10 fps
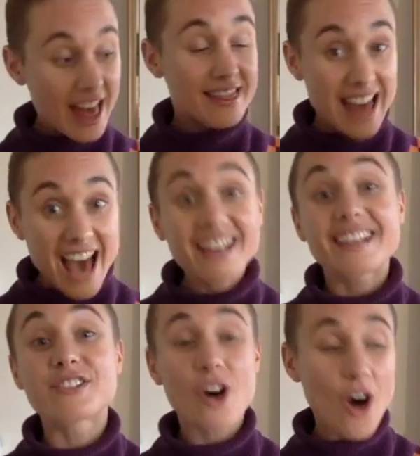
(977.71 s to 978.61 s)
That
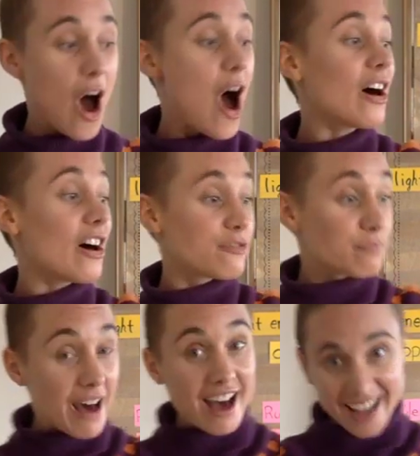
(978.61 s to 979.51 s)
is all of
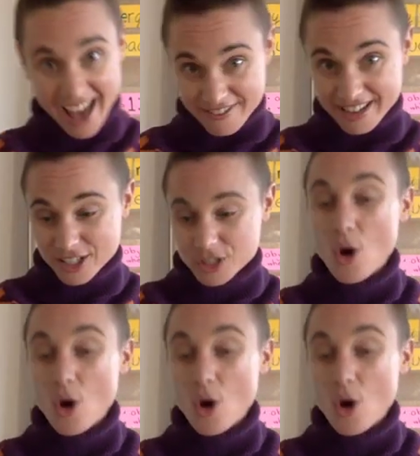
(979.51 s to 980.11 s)
my evidence